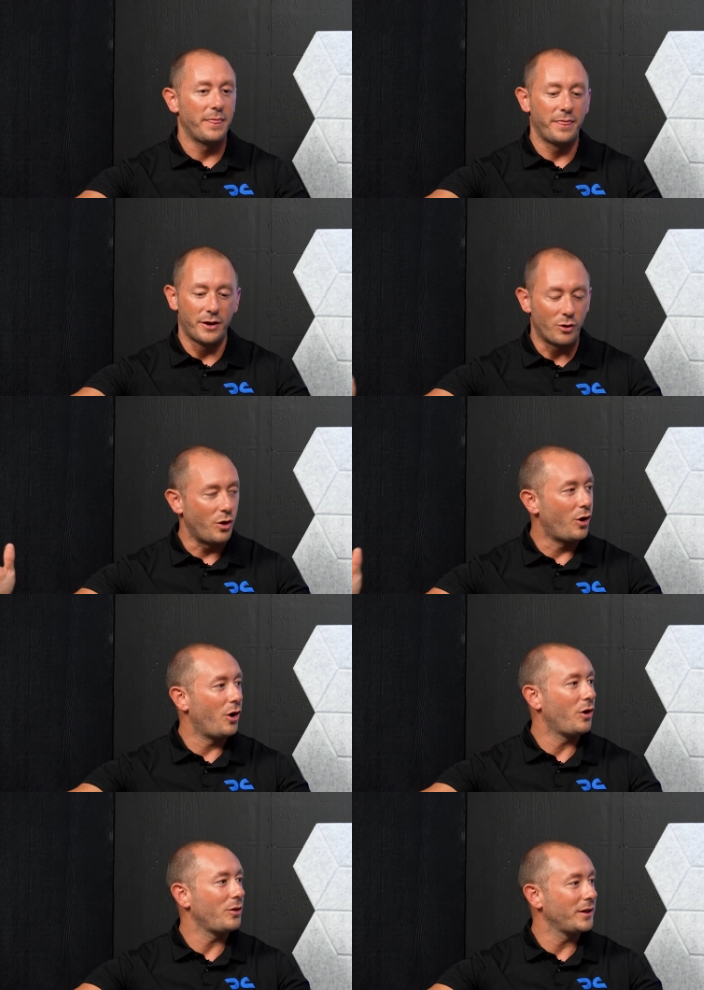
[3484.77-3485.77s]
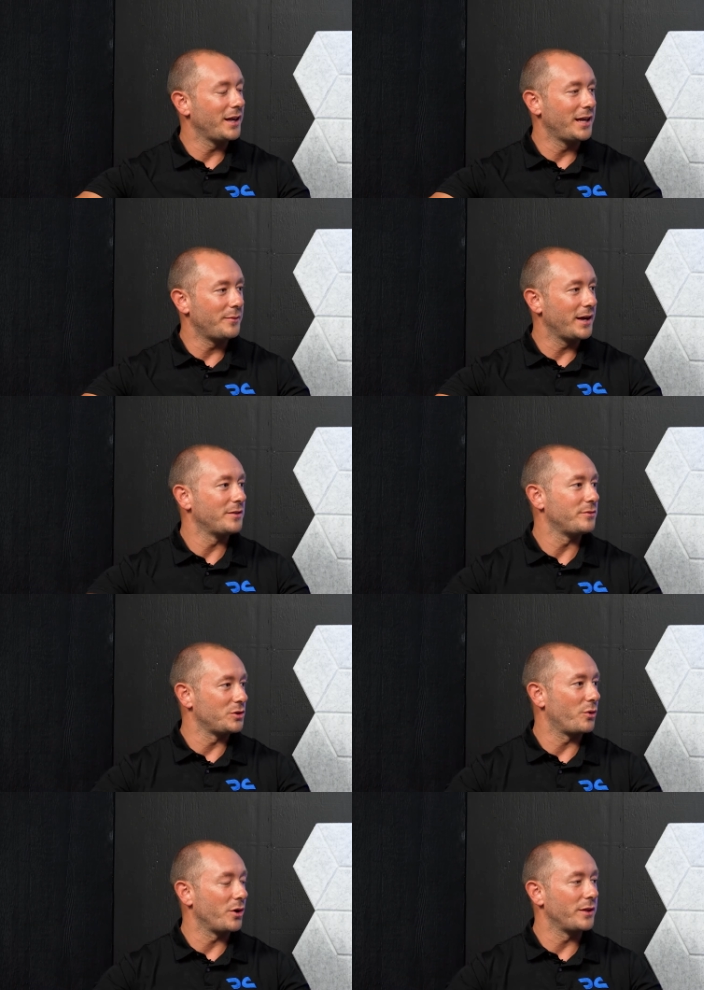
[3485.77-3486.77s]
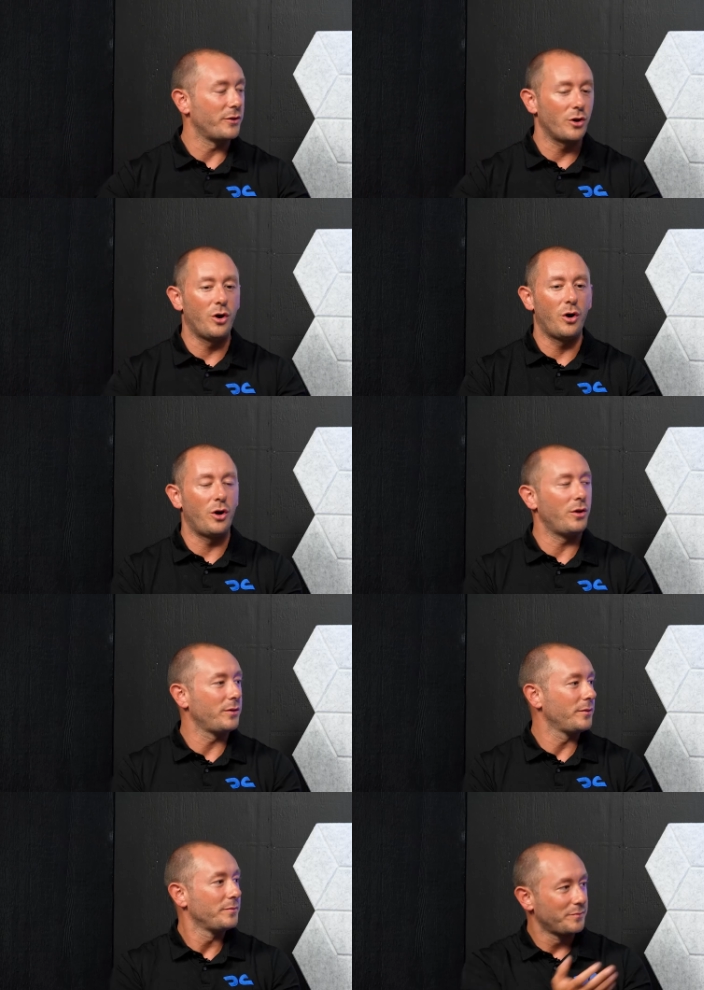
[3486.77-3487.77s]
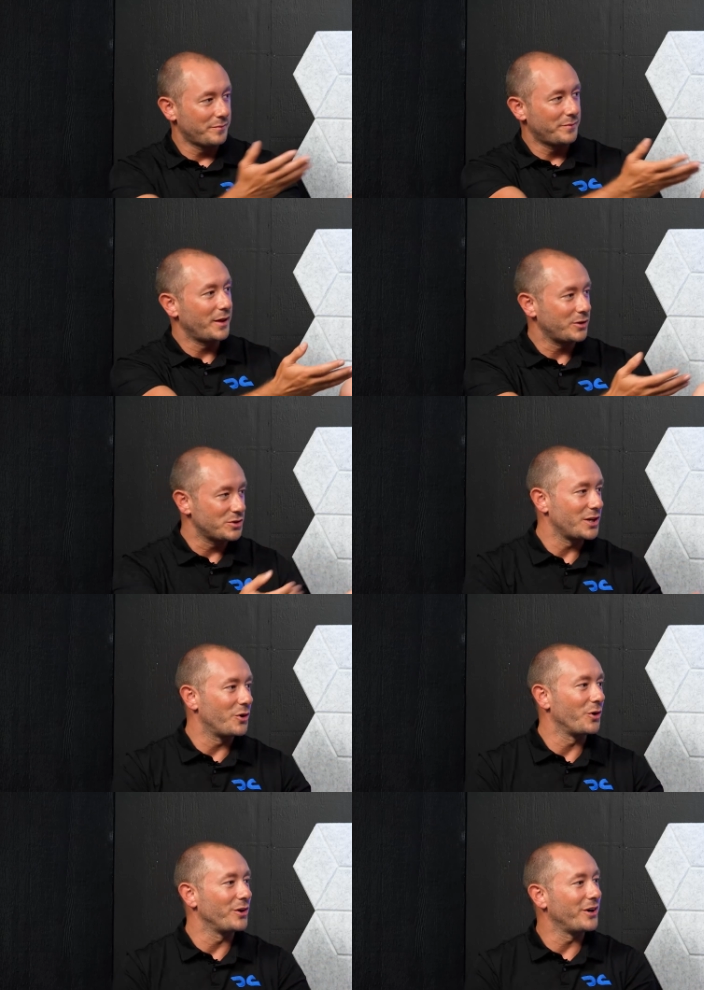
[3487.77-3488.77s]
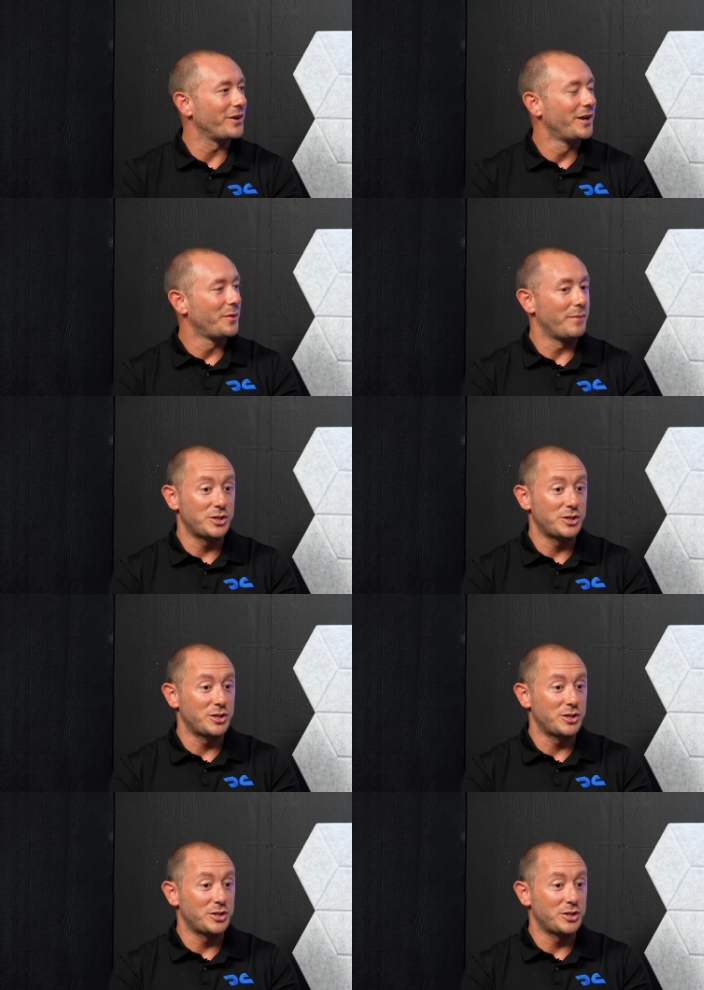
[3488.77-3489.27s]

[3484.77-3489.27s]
they're all in my inventory, and they're all, like you said earlier, my